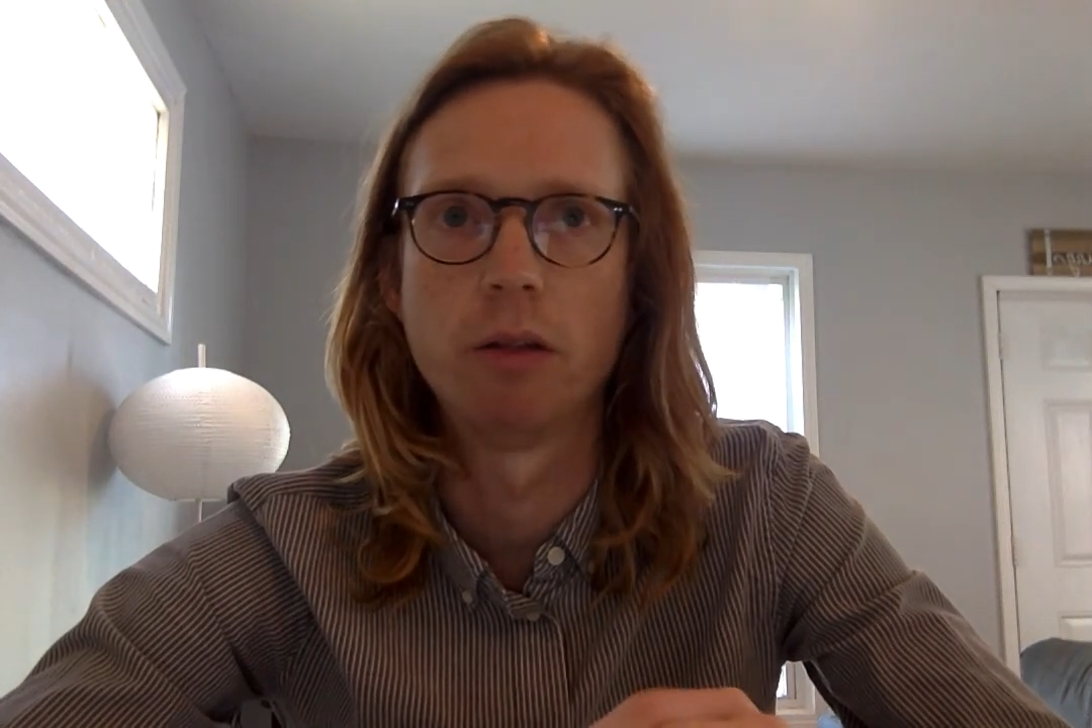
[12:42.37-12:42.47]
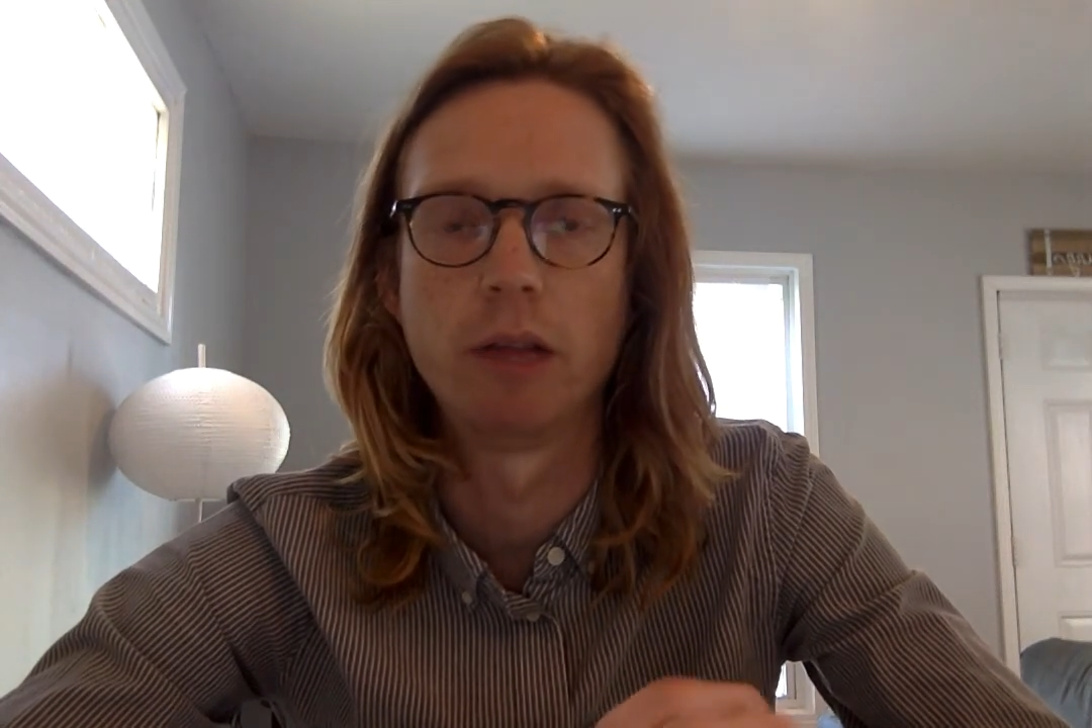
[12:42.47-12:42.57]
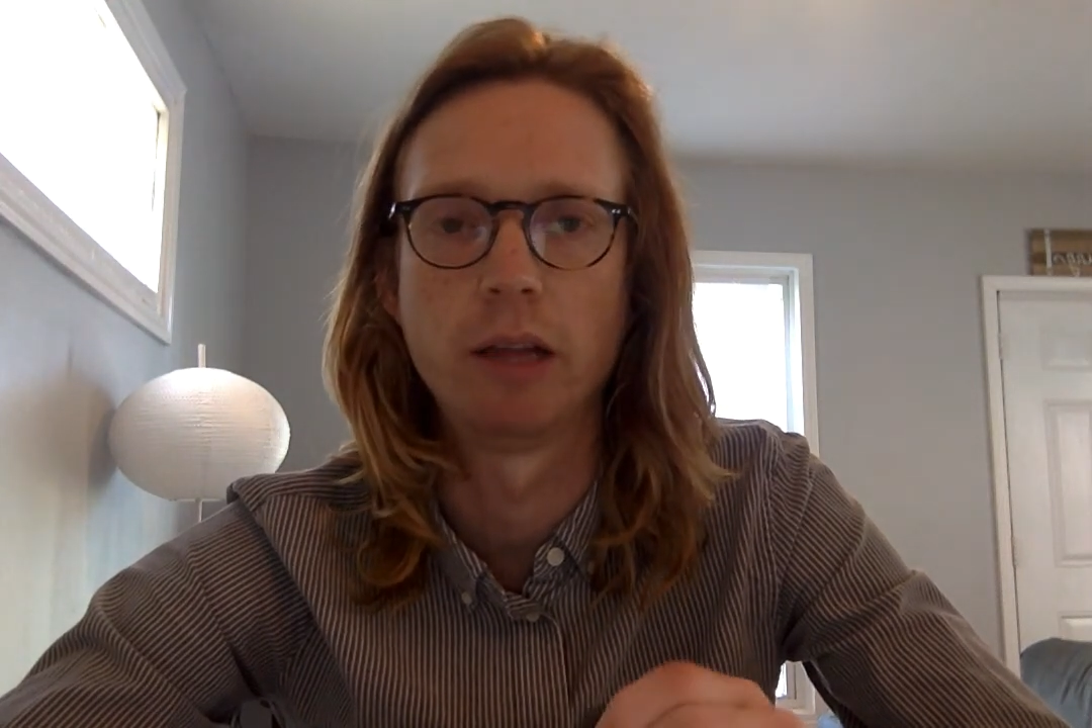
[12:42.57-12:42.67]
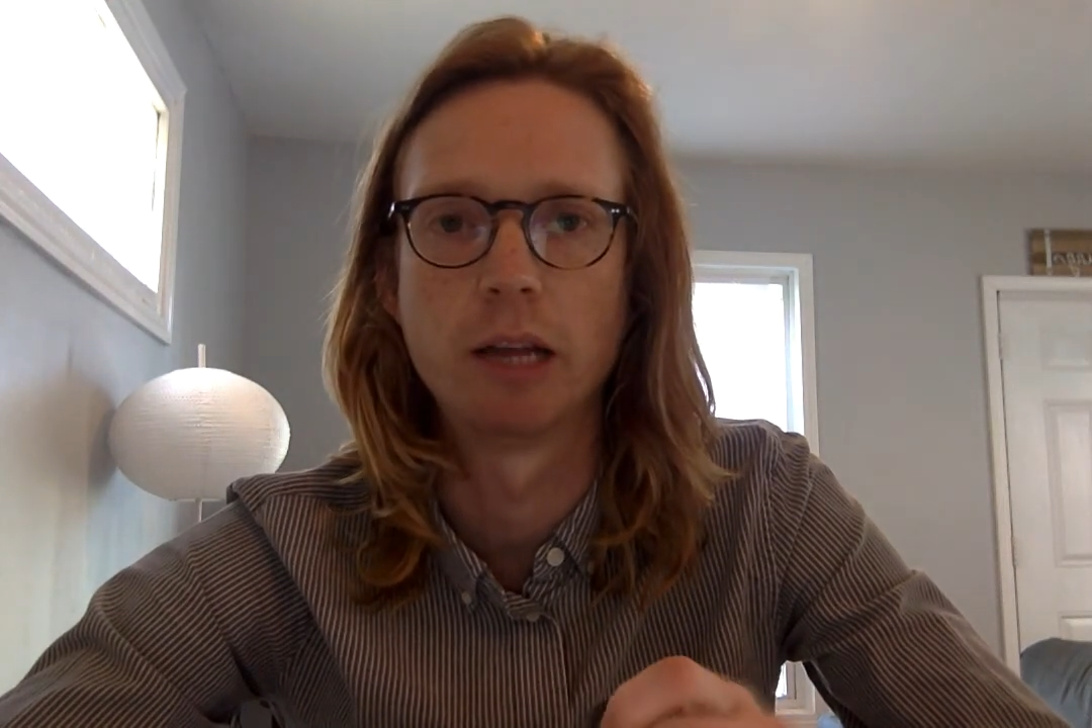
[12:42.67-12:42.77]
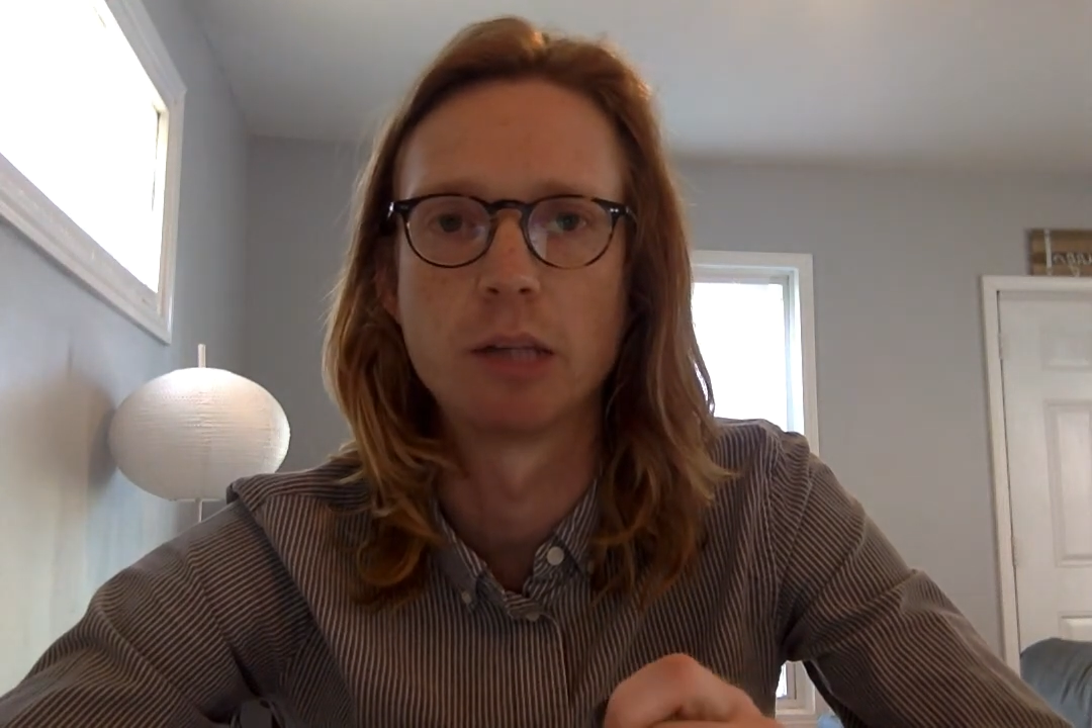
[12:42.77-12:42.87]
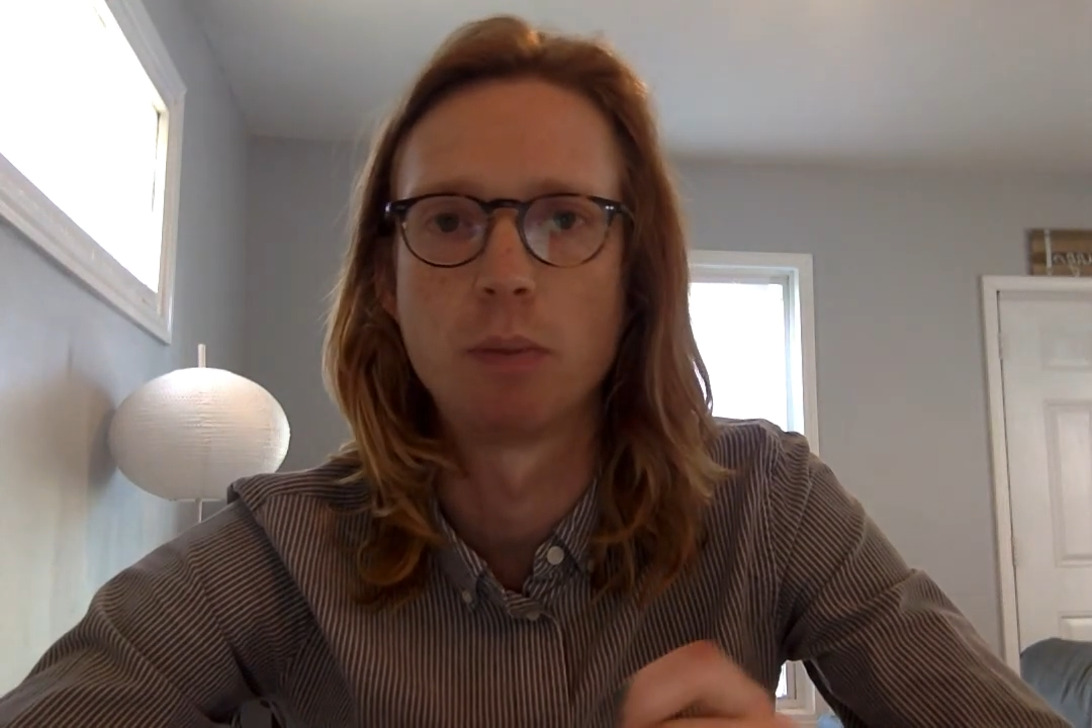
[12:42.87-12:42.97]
think that's